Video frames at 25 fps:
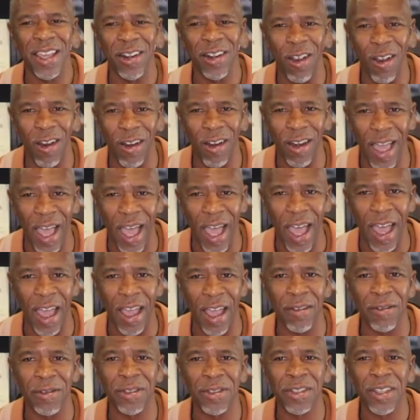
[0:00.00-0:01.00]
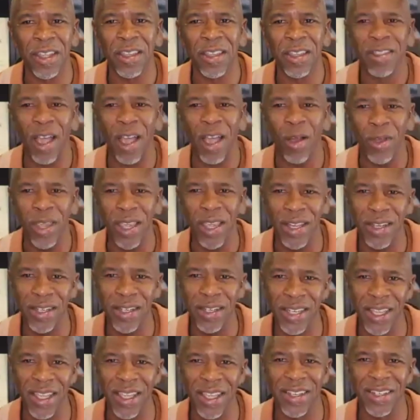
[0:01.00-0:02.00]
lives that we
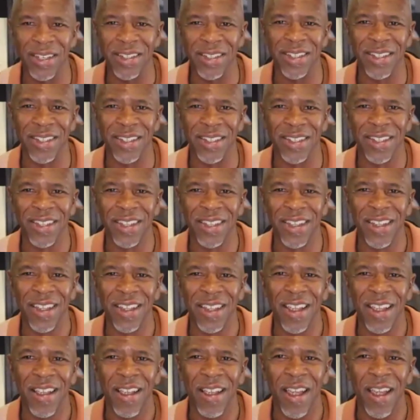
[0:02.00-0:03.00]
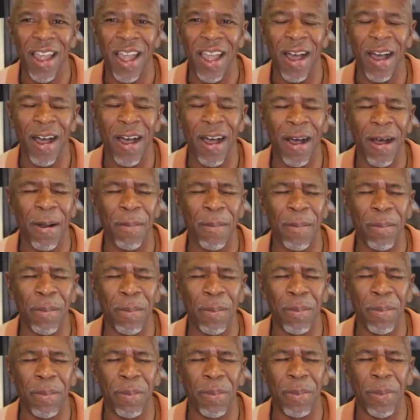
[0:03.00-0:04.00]
intend? Are
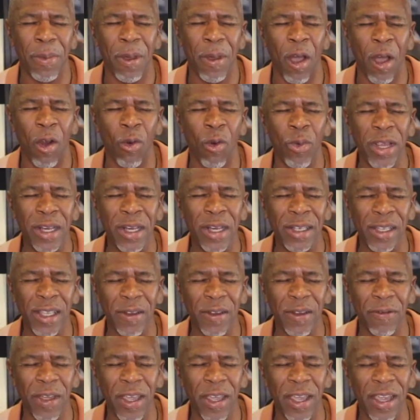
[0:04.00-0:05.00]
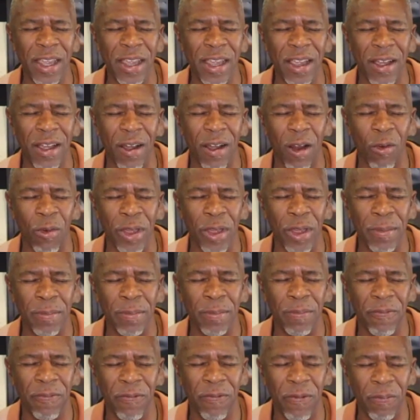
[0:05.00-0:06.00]
we living
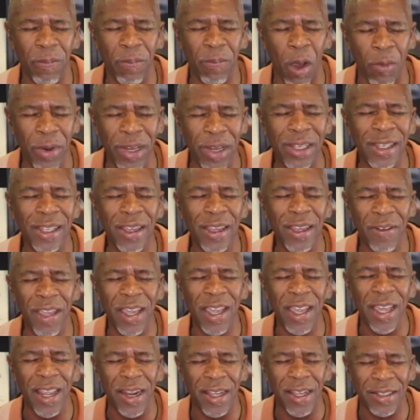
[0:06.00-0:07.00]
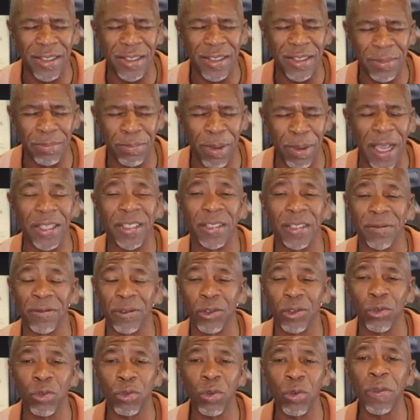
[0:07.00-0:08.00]
in a space of
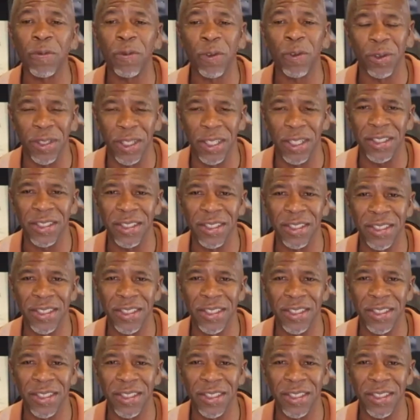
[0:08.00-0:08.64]
truthfulness?